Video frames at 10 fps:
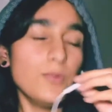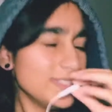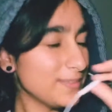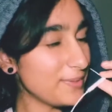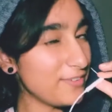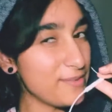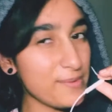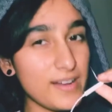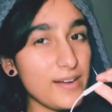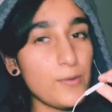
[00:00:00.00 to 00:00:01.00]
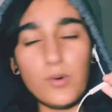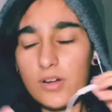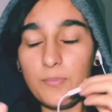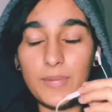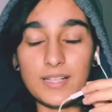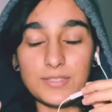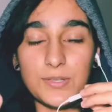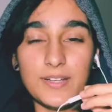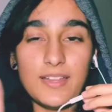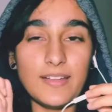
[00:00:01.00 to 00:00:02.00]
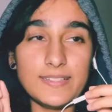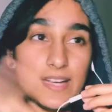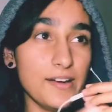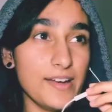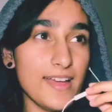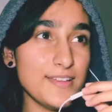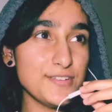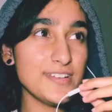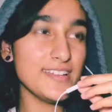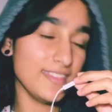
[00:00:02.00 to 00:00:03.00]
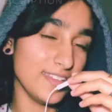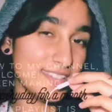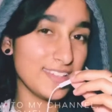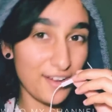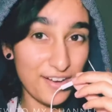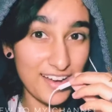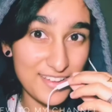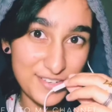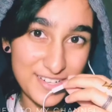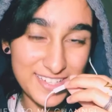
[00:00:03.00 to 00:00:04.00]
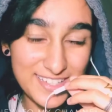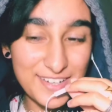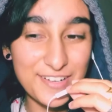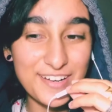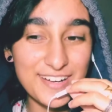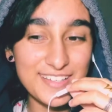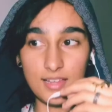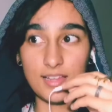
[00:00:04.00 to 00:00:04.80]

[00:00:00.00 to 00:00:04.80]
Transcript: What's up, everybody? Welcome back to another diary entry in this diary entry series.